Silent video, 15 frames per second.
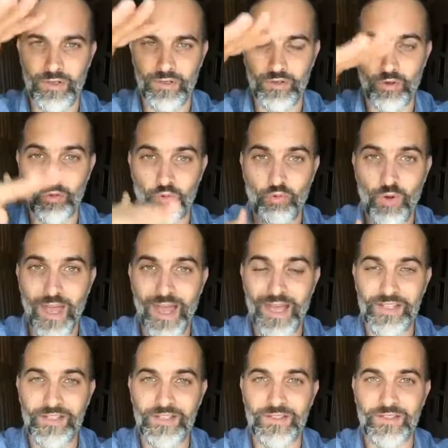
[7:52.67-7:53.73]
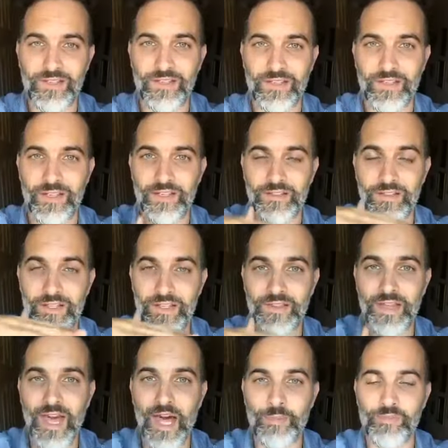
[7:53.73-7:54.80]
to rest into the
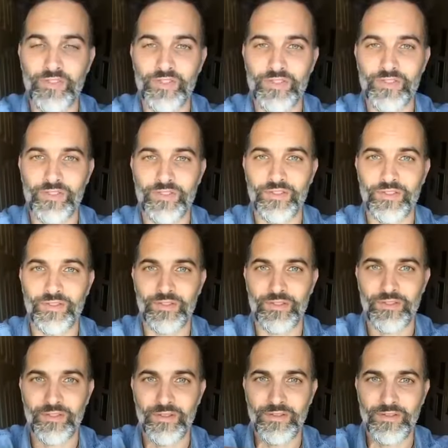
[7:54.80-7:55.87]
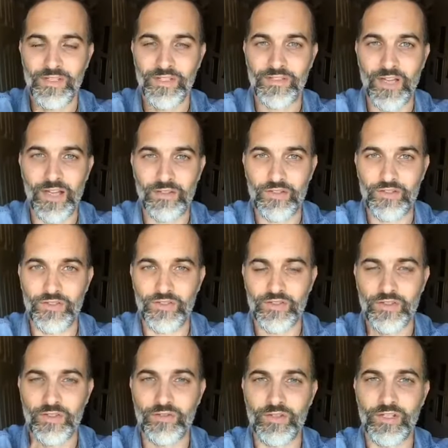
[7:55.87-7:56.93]
depths and the silence and
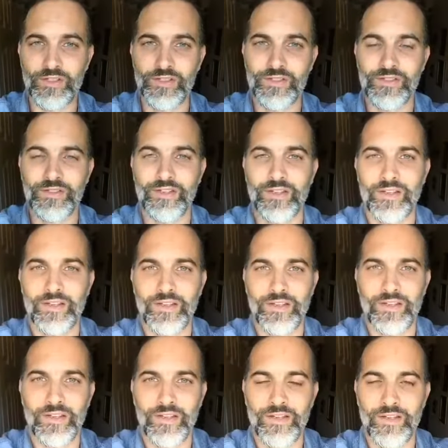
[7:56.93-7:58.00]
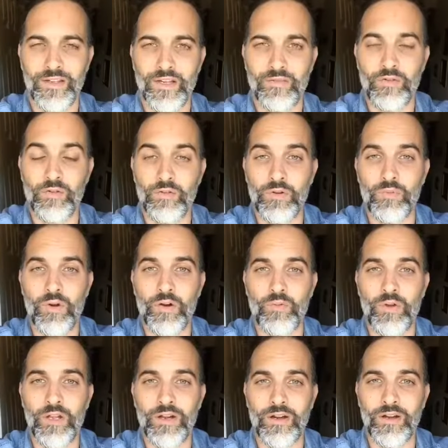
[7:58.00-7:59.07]
stillness of who and what
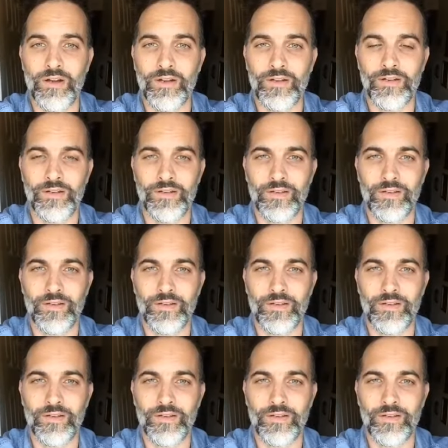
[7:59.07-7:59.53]
we are.